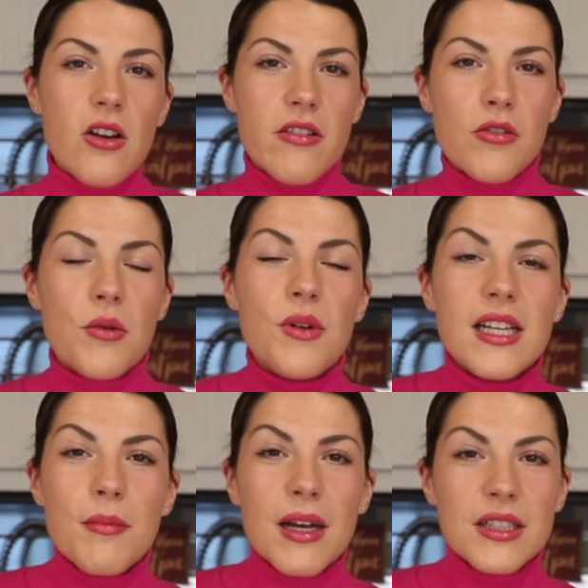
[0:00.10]
everyone,
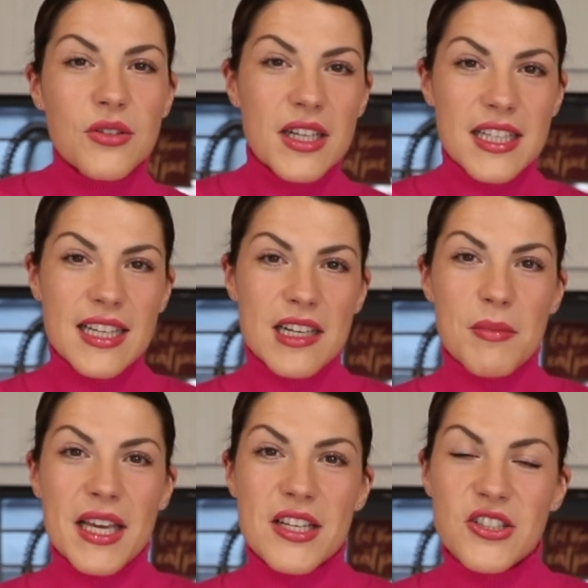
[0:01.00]
welcome back to An Italian in My
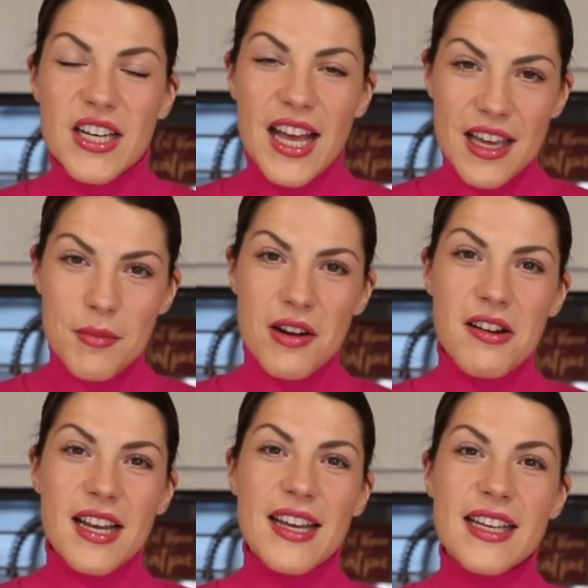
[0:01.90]
Kitchen. I am
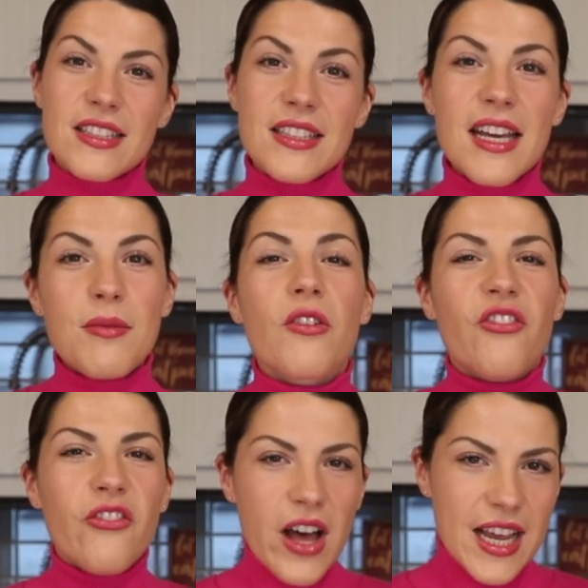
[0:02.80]
Erica and today we're
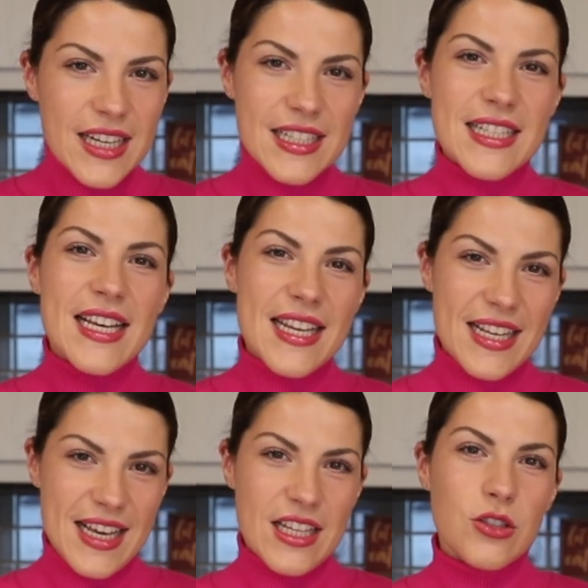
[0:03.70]
finally
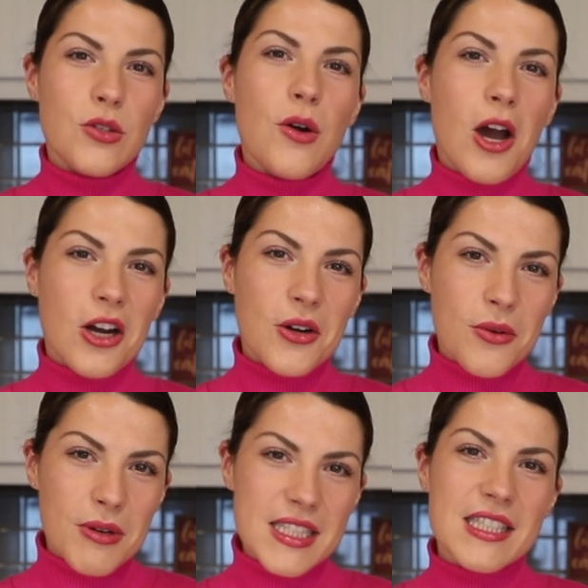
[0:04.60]
getting into our
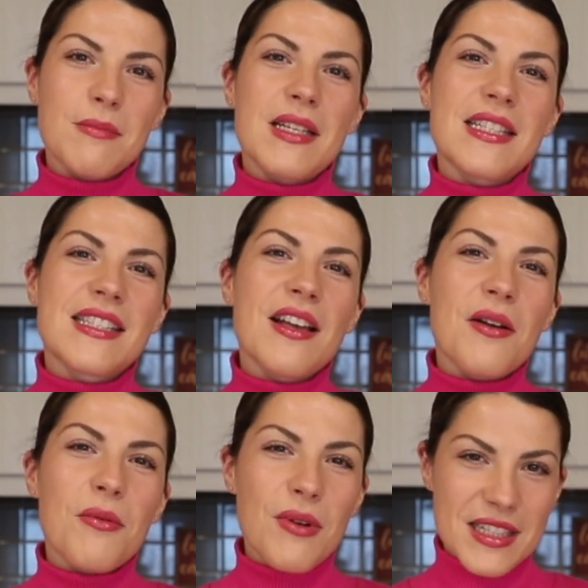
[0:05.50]
Christmas
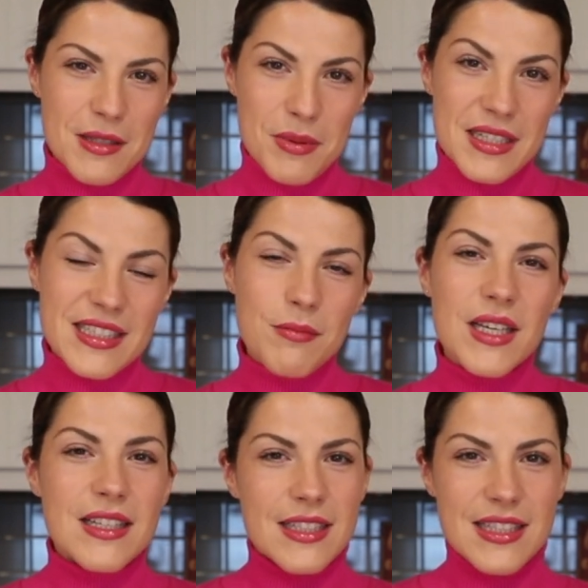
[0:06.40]
recipes
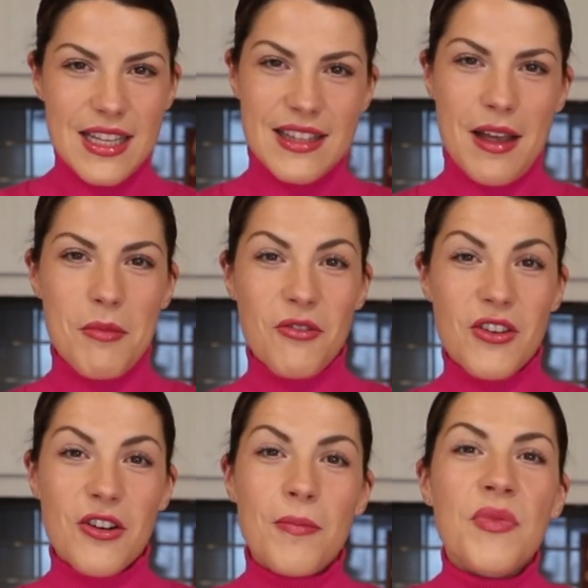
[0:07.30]
because it's that time of
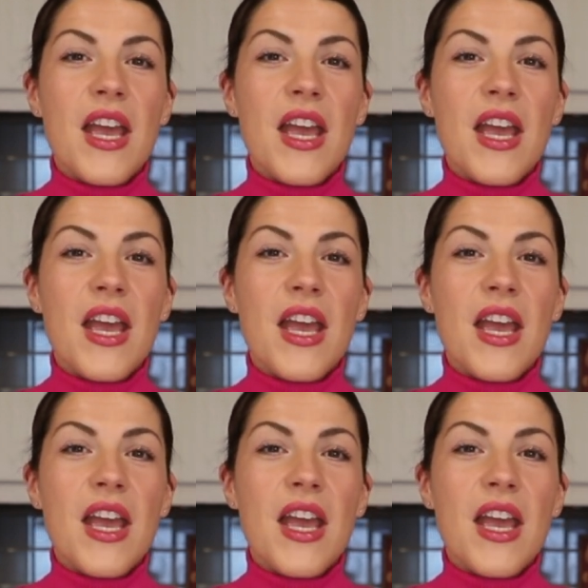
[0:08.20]
year.